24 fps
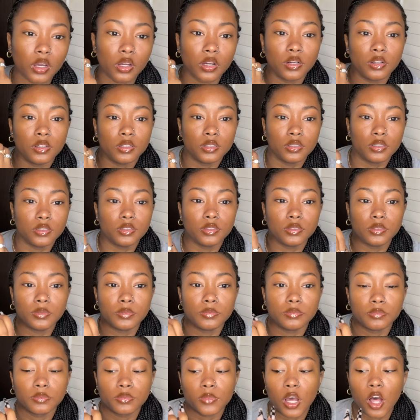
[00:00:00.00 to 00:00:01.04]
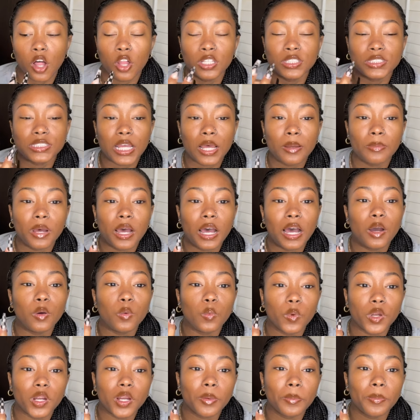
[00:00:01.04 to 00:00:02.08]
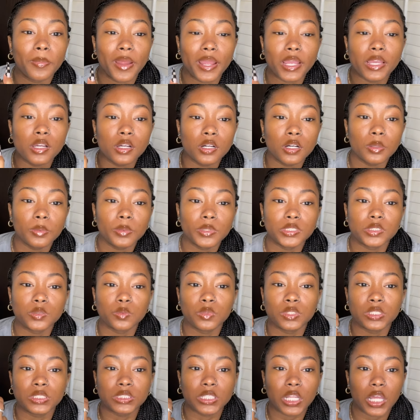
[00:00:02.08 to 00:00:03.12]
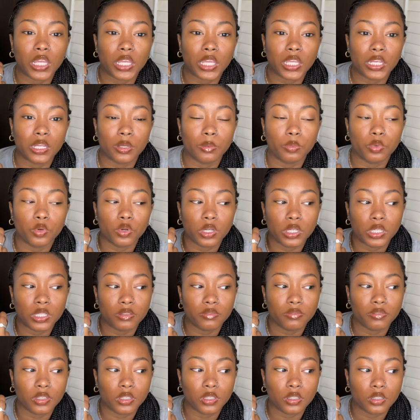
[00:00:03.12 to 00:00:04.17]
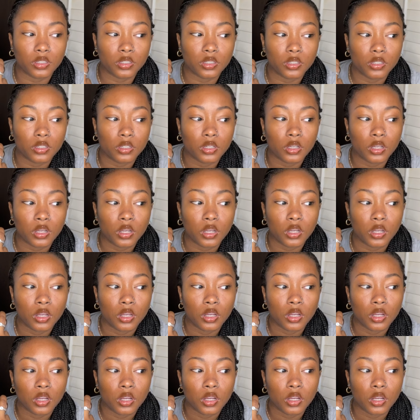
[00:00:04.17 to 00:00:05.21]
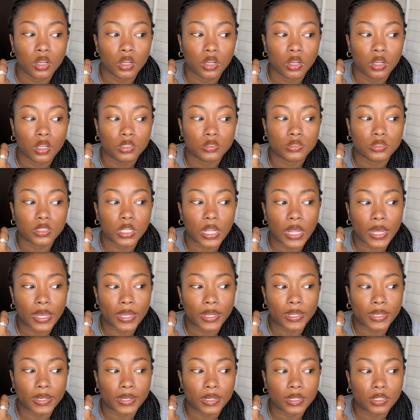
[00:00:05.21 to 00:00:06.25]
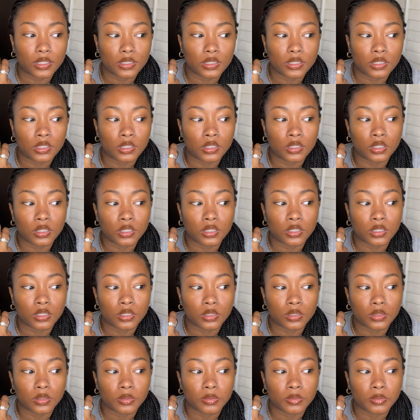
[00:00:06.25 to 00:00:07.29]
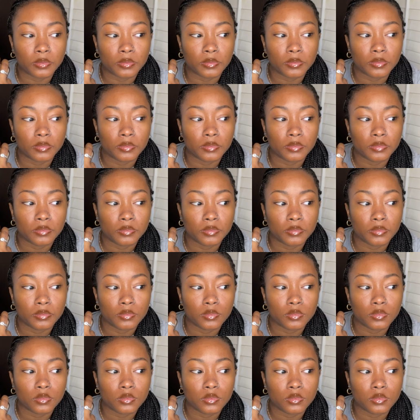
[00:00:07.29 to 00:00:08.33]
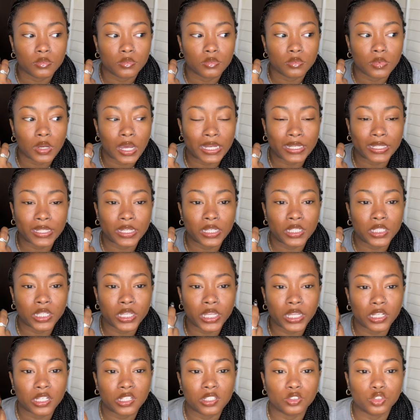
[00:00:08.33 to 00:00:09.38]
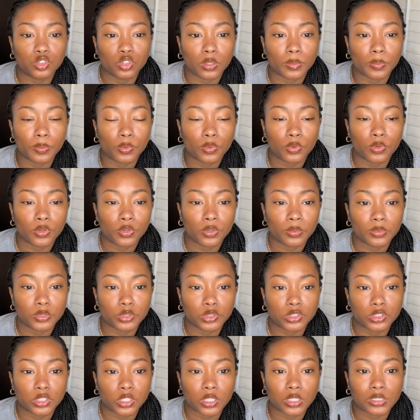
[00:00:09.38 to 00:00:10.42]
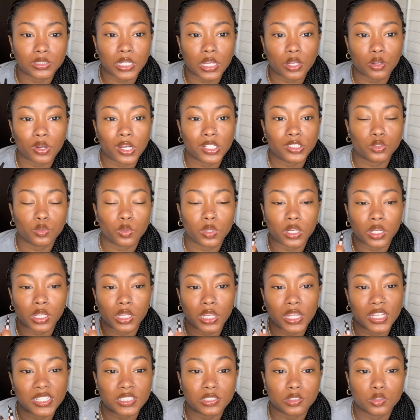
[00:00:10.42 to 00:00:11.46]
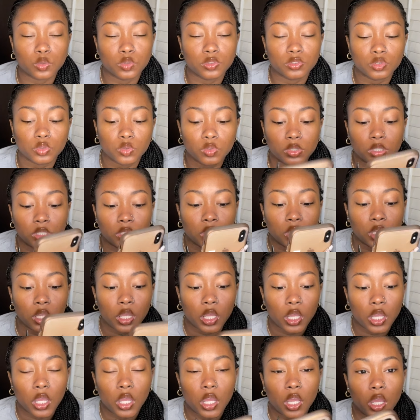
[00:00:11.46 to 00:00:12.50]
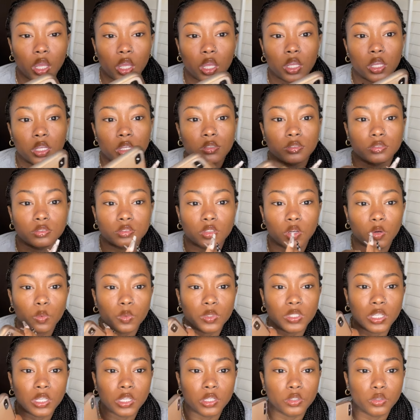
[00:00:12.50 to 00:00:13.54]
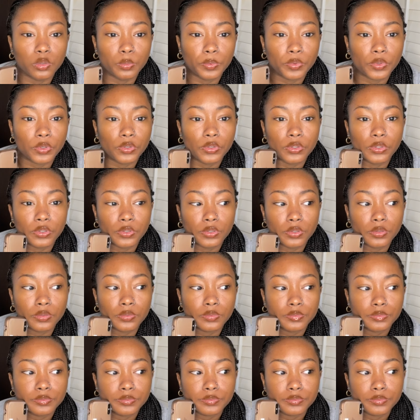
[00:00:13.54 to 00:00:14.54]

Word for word: Um, the time I wear makeup is when it's like an important event. Like, um, I didn't get into a prom this year because I graduated class of 2020. So we didn't do prom.